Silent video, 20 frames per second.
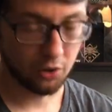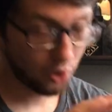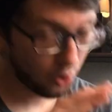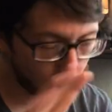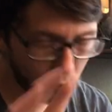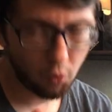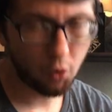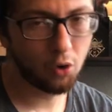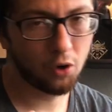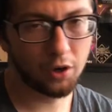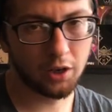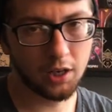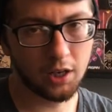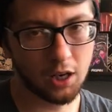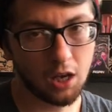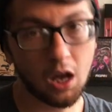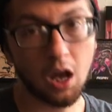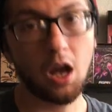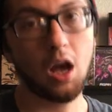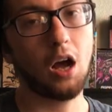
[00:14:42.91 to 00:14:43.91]
Don't
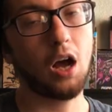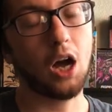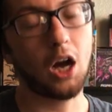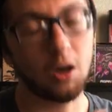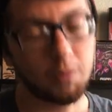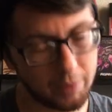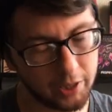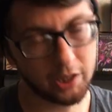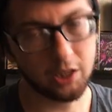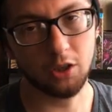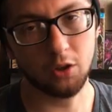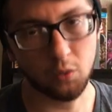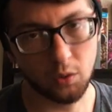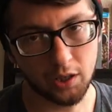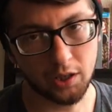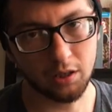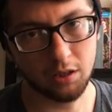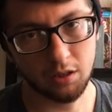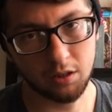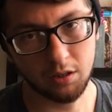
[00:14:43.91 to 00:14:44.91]
worry, I'll make it
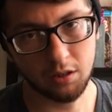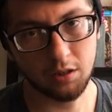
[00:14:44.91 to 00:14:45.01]
quick.